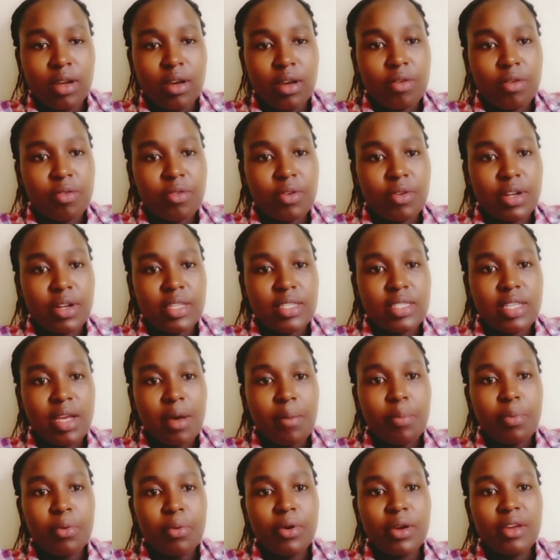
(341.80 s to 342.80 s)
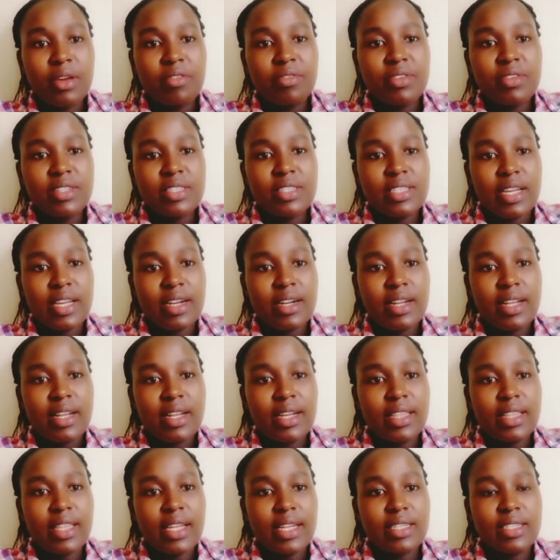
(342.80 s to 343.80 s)
for example, if it's a
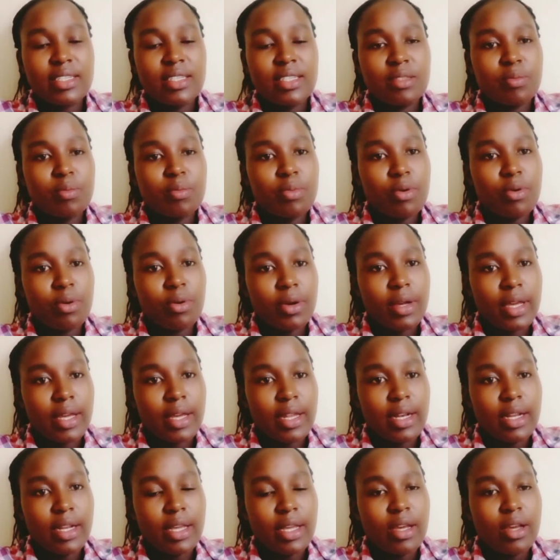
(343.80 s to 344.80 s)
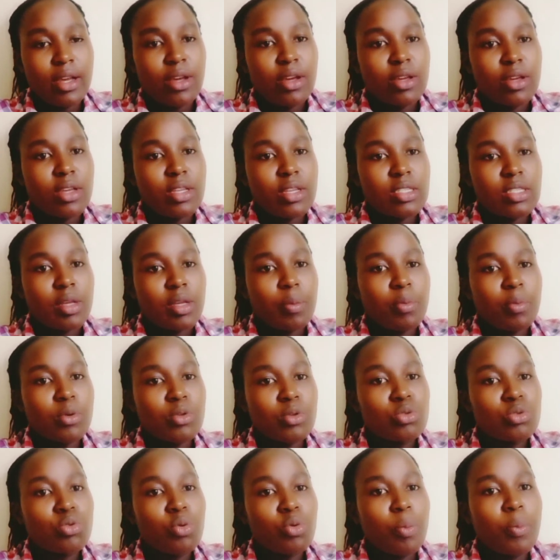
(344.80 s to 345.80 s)
leg that is broken, you're
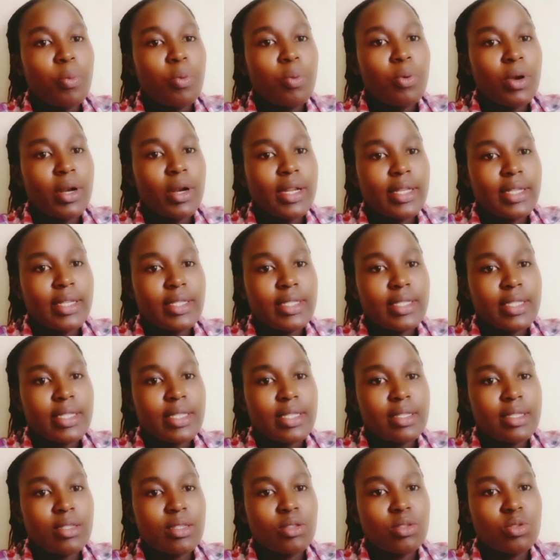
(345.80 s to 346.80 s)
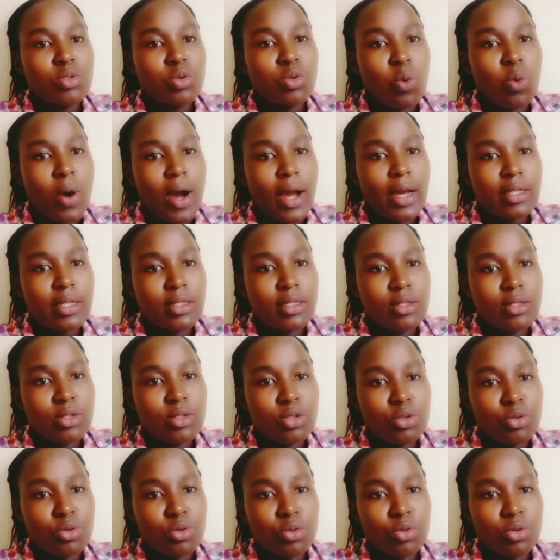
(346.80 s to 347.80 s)
supposed to pull it towards
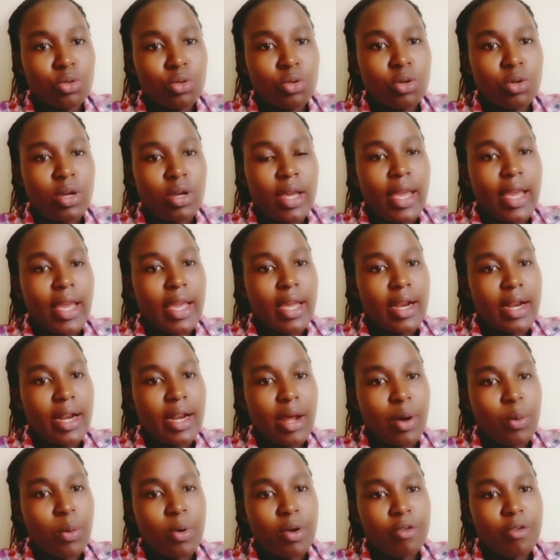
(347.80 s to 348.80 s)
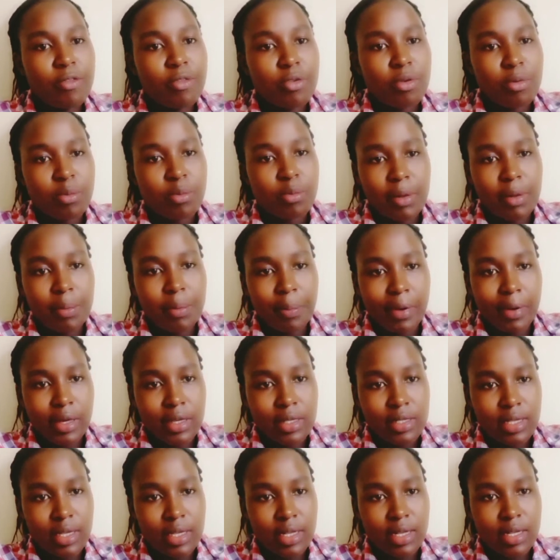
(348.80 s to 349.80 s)
you and away from the
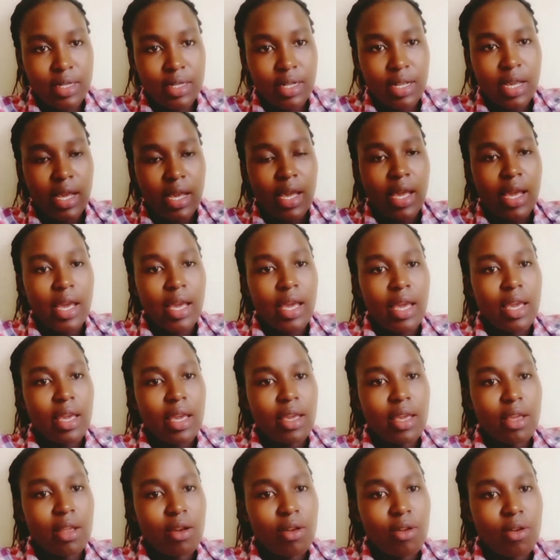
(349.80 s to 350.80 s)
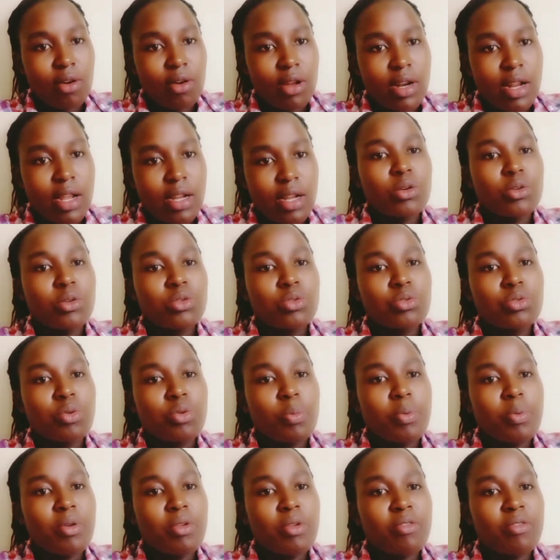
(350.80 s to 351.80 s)
patient in order to
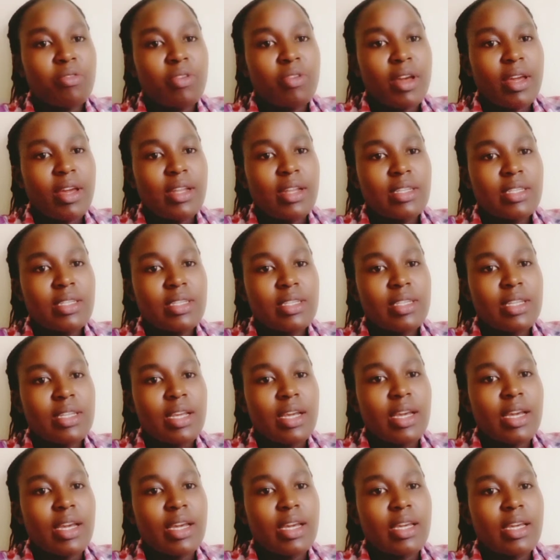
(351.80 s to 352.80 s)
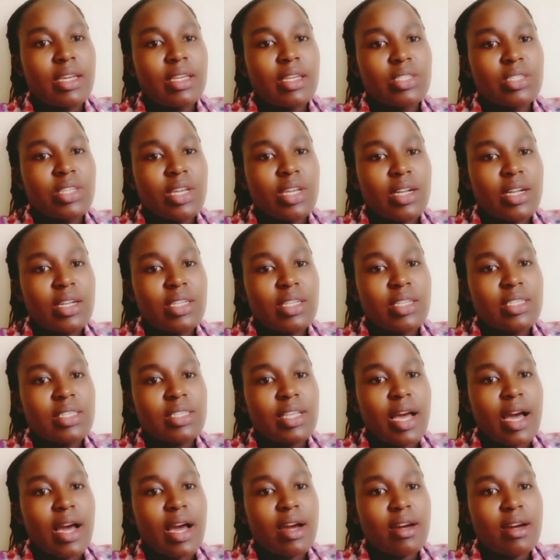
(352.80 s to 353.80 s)
prevent injuries
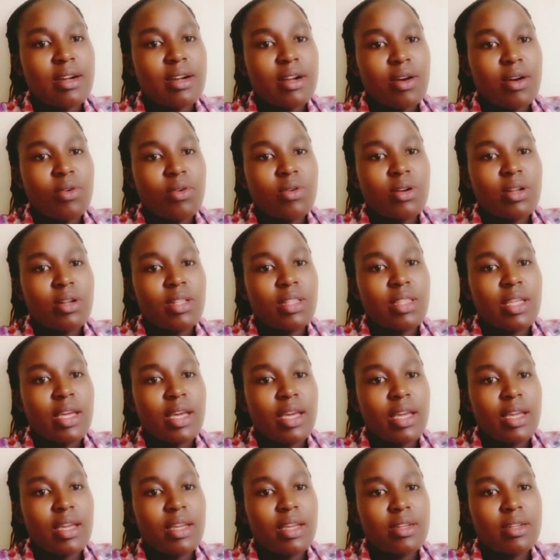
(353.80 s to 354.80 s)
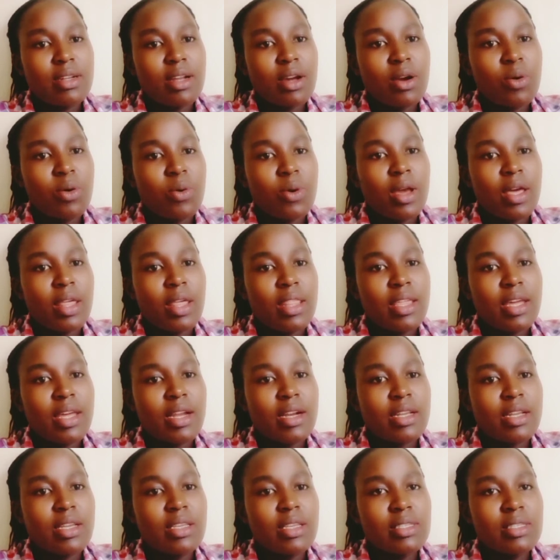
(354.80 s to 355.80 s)
around the area where
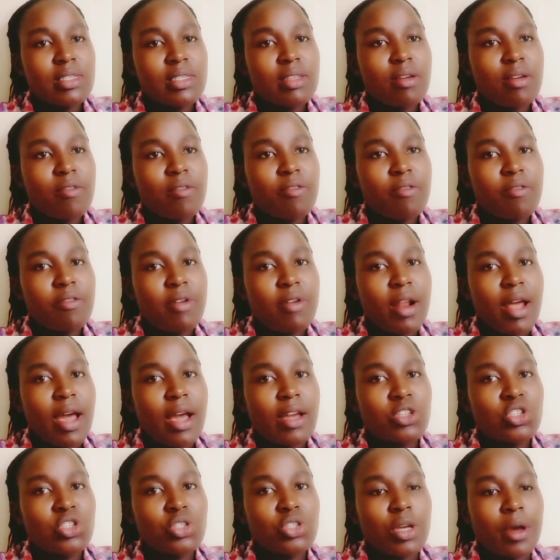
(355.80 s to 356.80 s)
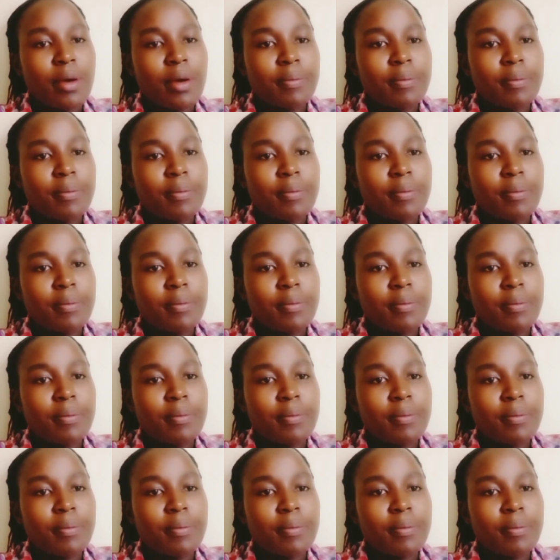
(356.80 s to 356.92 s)
there is fracture.